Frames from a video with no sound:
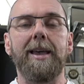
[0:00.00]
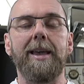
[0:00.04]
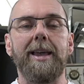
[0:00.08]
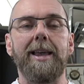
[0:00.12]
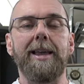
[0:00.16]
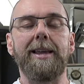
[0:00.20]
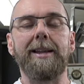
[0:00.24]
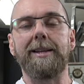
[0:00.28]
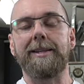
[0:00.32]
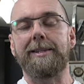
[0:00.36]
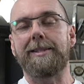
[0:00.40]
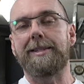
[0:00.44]

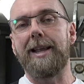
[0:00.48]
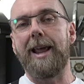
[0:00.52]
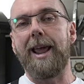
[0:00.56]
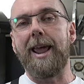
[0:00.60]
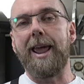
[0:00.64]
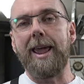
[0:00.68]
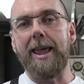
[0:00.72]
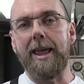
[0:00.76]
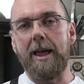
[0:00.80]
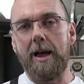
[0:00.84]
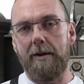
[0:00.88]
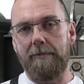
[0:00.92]
In a
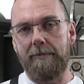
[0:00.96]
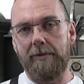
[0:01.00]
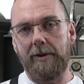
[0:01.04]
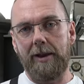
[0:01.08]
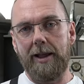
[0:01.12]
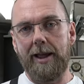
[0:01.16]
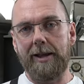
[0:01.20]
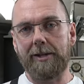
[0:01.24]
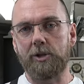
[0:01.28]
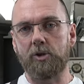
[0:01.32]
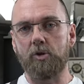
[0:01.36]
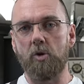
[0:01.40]
day of
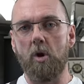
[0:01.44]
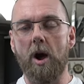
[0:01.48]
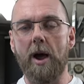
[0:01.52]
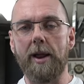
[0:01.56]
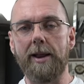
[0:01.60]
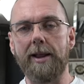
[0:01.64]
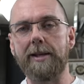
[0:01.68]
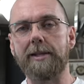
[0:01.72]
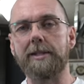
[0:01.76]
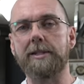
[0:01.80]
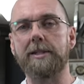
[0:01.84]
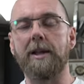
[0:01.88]

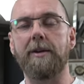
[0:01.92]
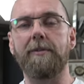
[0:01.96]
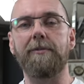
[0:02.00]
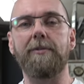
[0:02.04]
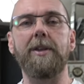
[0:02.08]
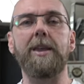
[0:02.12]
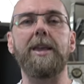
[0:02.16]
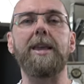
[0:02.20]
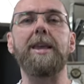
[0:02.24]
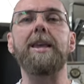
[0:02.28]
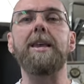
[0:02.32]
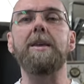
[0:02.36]
electronics,
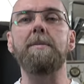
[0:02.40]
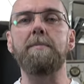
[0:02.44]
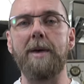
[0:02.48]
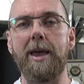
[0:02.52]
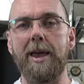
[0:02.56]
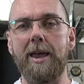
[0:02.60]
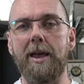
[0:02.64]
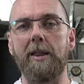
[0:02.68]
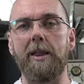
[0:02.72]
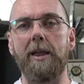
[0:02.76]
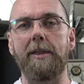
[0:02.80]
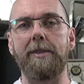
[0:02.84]
of
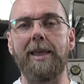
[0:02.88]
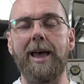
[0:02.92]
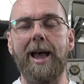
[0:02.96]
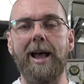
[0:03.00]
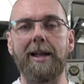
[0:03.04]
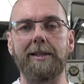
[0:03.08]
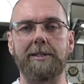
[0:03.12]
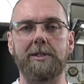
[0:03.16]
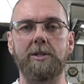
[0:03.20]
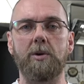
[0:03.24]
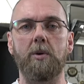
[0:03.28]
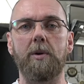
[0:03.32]
email and
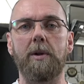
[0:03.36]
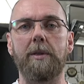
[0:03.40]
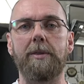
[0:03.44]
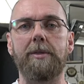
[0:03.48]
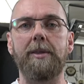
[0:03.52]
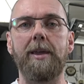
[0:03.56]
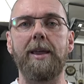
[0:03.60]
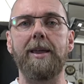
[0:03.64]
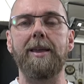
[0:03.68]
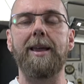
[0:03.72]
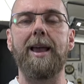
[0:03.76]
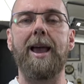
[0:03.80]
that sort of
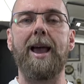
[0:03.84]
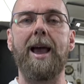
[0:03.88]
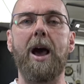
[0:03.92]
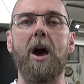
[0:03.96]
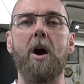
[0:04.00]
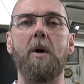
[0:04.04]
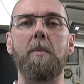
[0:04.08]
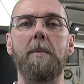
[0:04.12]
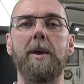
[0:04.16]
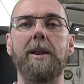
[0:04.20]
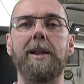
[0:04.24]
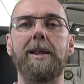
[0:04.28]
thing,
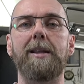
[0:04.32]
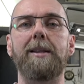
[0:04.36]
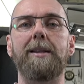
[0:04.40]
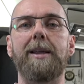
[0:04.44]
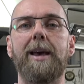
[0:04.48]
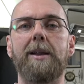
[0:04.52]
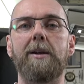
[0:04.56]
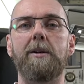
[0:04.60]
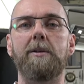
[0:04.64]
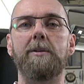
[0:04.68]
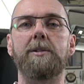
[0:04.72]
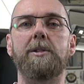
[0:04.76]
how many
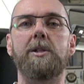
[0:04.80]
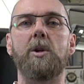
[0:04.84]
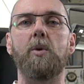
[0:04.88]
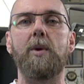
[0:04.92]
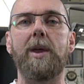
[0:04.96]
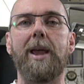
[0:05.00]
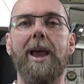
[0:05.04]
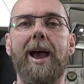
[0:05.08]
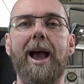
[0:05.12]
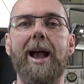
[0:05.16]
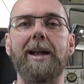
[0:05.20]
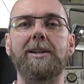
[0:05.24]
letters do
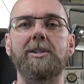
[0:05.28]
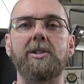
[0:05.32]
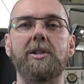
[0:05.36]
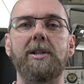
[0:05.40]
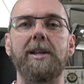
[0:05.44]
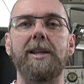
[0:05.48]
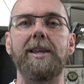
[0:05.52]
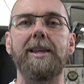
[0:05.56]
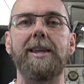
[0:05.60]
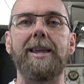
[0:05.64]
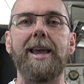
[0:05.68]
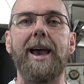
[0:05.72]
we
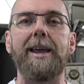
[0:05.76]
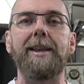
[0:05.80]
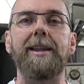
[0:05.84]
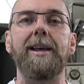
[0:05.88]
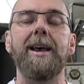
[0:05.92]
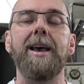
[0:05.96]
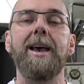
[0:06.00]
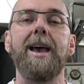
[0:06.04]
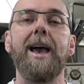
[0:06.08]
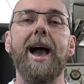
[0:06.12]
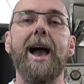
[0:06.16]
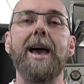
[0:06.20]
actually get?
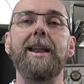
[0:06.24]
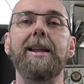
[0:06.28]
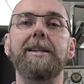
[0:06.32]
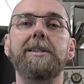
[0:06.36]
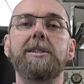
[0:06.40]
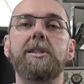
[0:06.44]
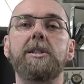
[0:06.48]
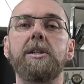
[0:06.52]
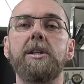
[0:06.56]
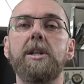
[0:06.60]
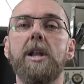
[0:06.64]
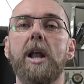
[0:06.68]
And
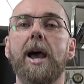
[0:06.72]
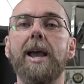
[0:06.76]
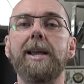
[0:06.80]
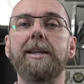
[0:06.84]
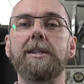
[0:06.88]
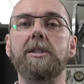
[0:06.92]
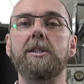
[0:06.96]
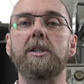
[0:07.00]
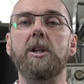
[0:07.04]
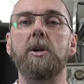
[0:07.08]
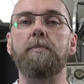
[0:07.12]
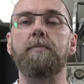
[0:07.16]
it's
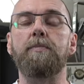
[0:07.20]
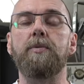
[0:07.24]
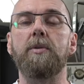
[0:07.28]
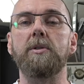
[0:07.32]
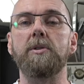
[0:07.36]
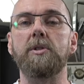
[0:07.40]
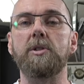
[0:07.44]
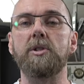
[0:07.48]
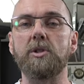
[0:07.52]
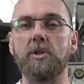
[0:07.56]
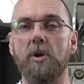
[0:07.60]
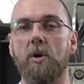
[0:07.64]
nice to
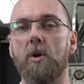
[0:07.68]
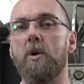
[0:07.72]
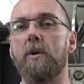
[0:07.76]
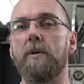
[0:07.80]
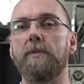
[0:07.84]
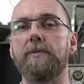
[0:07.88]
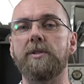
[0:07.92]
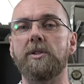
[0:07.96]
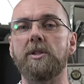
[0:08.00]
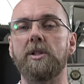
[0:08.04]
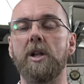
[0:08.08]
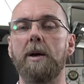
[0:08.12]

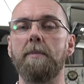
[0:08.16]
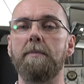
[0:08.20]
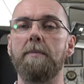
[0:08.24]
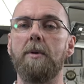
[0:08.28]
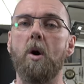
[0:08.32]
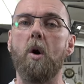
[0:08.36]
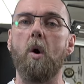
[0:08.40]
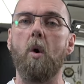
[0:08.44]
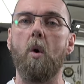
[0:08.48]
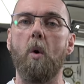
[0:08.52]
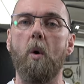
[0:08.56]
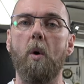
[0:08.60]
preserve
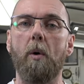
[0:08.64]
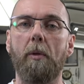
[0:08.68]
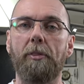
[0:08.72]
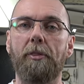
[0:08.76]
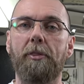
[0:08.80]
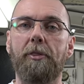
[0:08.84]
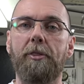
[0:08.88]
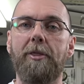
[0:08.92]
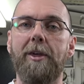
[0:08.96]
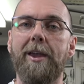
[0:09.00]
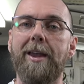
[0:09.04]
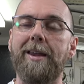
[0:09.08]
some
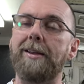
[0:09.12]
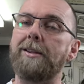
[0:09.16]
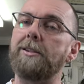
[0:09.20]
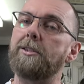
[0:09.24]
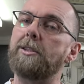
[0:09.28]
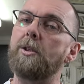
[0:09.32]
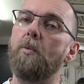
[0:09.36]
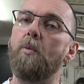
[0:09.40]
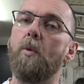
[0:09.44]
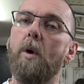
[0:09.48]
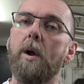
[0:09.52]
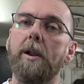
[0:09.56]
old
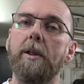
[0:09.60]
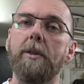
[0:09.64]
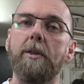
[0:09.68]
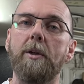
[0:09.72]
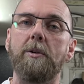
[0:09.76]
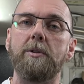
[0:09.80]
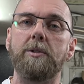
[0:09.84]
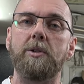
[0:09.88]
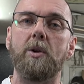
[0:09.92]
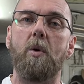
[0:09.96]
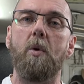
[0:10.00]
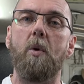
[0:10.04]
things. And one of
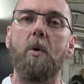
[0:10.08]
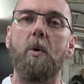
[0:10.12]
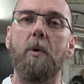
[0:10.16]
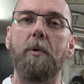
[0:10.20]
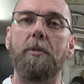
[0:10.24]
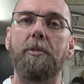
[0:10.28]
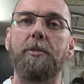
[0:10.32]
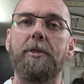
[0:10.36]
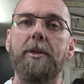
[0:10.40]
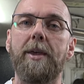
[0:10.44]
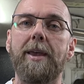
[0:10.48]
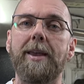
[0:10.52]
those
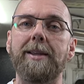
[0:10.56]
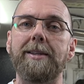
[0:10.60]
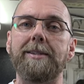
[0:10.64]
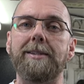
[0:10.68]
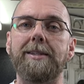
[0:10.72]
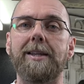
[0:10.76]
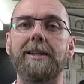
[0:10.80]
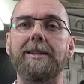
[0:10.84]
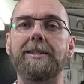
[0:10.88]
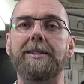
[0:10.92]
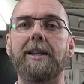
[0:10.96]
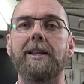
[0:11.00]
old
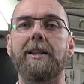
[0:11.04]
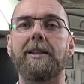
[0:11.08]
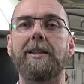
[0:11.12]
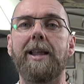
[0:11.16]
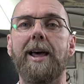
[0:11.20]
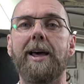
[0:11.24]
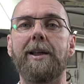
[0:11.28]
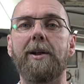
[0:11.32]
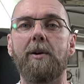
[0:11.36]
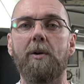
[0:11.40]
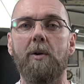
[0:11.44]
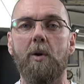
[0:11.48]
things is a
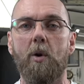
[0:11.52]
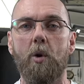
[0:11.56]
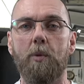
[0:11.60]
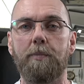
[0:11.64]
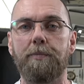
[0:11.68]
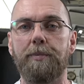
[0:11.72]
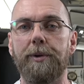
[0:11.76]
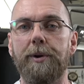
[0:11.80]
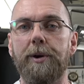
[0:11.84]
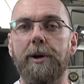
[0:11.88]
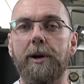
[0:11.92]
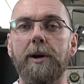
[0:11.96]
letter
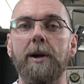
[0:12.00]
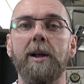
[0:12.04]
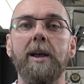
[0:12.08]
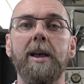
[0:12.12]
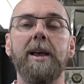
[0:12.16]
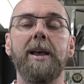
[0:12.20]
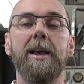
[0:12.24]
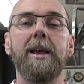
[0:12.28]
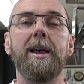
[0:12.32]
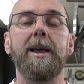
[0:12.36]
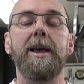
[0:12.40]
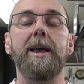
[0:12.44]
opener.
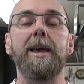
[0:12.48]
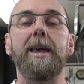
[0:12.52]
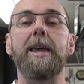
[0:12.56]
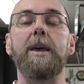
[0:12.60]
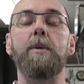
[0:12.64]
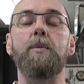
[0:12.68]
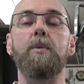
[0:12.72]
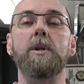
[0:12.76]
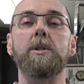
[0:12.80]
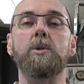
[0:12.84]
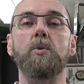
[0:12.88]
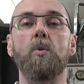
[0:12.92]

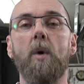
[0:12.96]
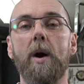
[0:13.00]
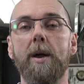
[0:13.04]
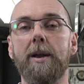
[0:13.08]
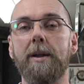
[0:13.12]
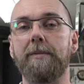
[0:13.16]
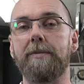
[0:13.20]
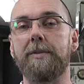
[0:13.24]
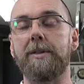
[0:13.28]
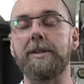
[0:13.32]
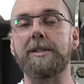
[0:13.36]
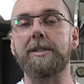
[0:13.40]
It was one
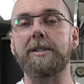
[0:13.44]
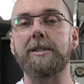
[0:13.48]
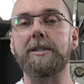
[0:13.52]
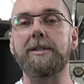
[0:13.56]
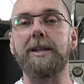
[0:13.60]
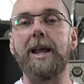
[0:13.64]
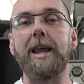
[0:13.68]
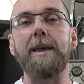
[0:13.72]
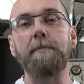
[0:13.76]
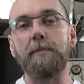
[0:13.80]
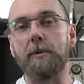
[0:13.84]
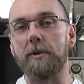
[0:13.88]
of the
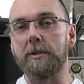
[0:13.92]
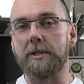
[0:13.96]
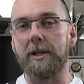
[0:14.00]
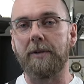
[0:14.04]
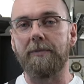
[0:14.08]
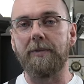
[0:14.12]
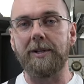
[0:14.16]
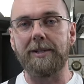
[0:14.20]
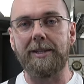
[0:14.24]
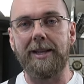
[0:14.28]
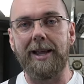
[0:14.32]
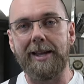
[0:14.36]
staples
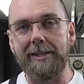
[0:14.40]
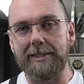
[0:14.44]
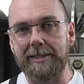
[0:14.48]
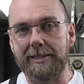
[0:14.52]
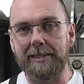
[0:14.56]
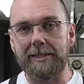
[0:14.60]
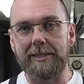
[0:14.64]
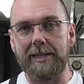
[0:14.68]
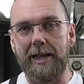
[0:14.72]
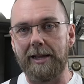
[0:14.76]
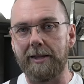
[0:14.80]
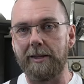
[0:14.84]
of a desk
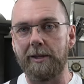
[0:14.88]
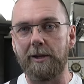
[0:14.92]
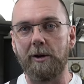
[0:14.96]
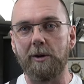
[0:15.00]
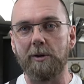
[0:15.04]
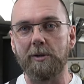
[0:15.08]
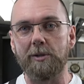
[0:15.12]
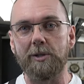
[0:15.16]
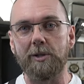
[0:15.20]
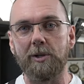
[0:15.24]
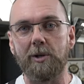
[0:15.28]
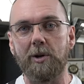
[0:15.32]
set
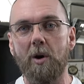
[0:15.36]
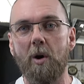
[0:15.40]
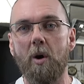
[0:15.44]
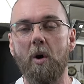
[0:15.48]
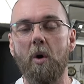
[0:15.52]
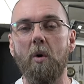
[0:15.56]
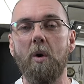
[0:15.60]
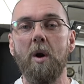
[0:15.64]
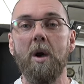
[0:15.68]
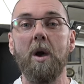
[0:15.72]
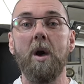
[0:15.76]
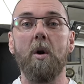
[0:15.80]
years
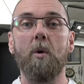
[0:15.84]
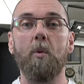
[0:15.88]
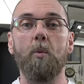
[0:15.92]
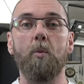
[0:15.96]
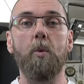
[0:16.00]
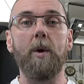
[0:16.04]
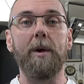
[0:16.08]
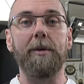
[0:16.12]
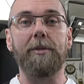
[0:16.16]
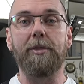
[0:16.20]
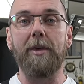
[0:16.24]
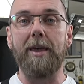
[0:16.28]
ago
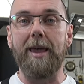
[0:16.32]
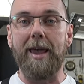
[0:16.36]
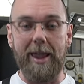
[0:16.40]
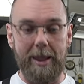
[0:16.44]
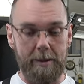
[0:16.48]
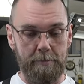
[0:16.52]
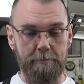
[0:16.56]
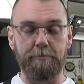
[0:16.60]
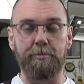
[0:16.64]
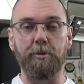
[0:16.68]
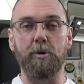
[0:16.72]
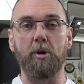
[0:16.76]
with
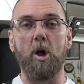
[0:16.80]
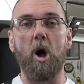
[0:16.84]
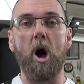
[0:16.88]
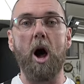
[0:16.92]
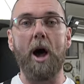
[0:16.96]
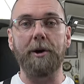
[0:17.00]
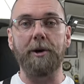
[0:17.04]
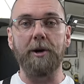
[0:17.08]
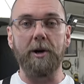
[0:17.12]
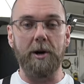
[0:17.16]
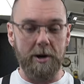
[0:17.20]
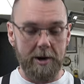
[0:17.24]
a
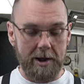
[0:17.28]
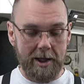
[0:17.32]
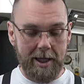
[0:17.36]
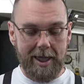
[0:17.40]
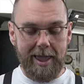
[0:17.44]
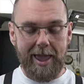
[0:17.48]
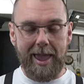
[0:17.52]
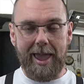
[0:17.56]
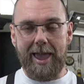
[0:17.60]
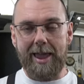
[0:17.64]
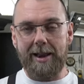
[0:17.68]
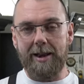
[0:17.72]
blotter
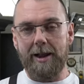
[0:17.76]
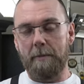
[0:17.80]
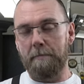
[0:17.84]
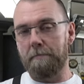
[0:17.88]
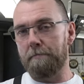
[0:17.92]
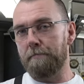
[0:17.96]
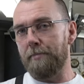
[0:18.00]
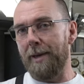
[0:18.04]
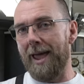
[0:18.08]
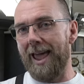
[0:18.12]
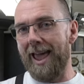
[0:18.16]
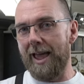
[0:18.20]
and
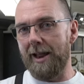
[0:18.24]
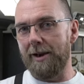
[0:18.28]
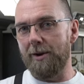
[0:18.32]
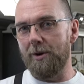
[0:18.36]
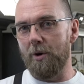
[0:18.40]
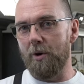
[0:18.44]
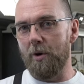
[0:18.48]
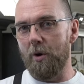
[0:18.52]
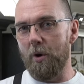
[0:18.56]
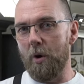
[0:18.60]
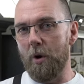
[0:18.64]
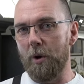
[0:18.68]
a pen
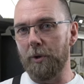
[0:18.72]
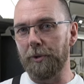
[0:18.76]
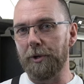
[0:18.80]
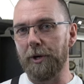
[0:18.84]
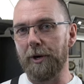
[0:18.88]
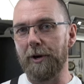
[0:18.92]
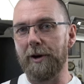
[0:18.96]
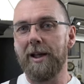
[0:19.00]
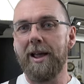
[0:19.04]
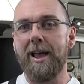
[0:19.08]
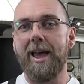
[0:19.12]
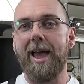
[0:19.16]

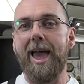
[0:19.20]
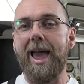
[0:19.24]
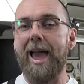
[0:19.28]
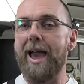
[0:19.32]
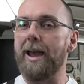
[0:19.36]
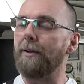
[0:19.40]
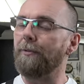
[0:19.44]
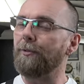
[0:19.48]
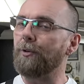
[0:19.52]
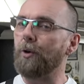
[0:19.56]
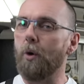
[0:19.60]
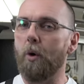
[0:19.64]
holder
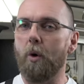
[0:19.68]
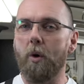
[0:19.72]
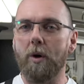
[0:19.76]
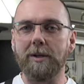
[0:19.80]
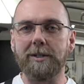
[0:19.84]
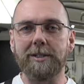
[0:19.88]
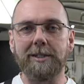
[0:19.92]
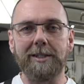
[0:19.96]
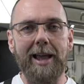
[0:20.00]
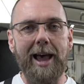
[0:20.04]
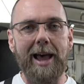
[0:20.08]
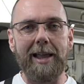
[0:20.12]
and of
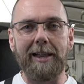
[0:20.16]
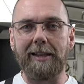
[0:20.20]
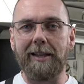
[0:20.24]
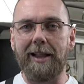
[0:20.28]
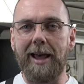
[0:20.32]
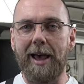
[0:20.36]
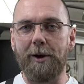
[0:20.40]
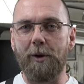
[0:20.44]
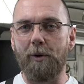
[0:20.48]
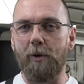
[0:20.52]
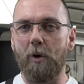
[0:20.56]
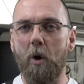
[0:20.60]
course that
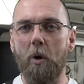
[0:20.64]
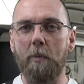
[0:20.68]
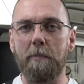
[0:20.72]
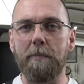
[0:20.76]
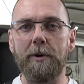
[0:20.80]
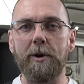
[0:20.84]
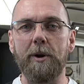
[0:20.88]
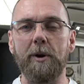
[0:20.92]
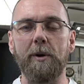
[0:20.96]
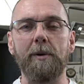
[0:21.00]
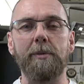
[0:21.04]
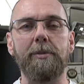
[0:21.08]
letter
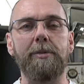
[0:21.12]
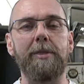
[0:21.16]
opener.